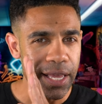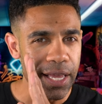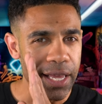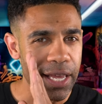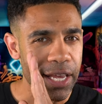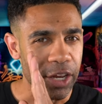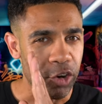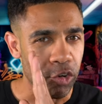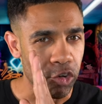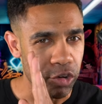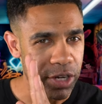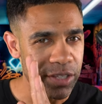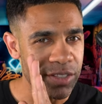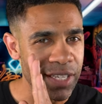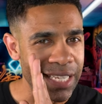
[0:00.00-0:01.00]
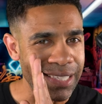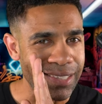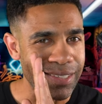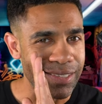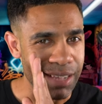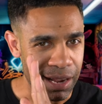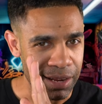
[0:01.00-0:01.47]
increase in
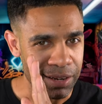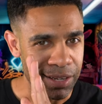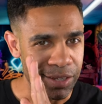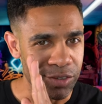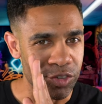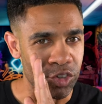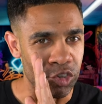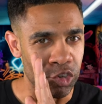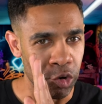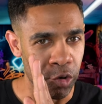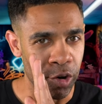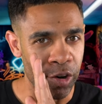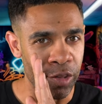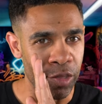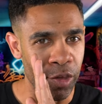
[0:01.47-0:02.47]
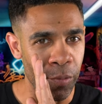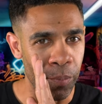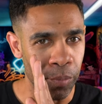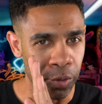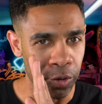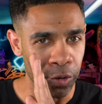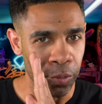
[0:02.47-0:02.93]
sightings during the
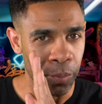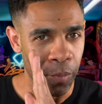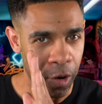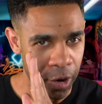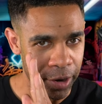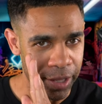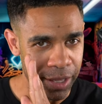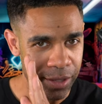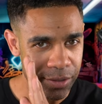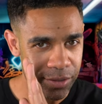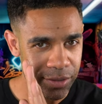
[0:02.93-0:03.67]
bull market.